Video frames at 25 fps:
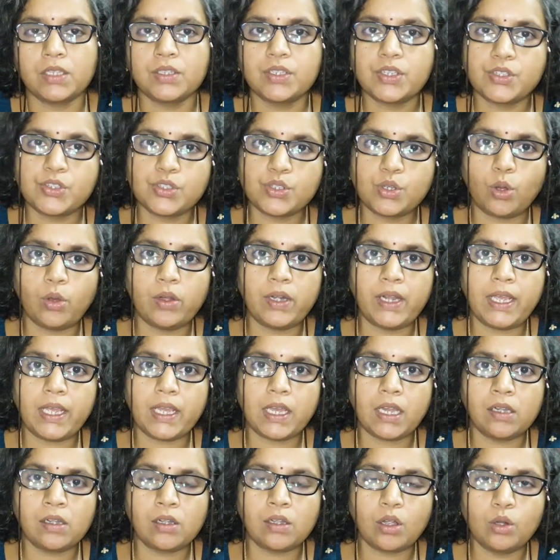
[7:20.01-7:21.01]
The story
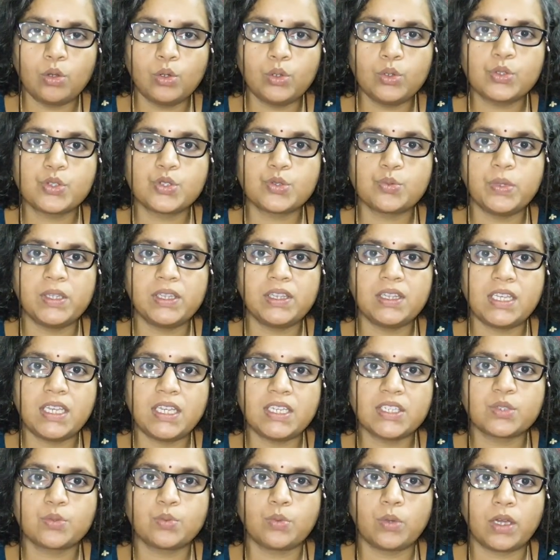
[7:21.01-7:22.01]
concludes with
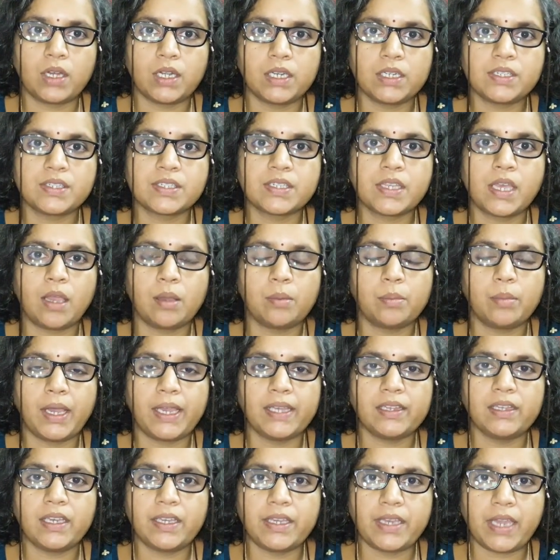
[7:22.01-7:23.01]
these words
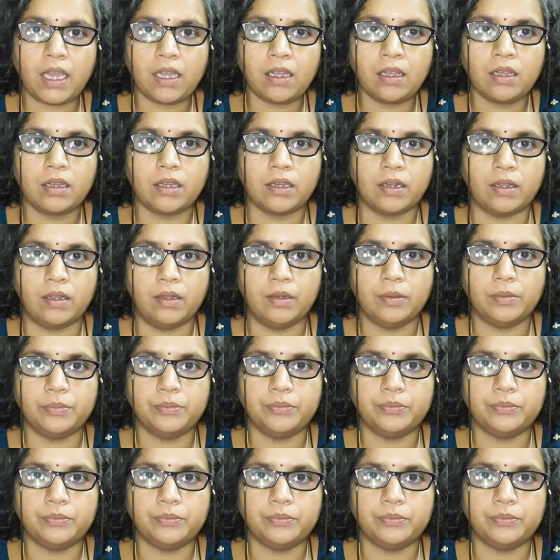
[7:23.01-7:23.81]
by the young girl.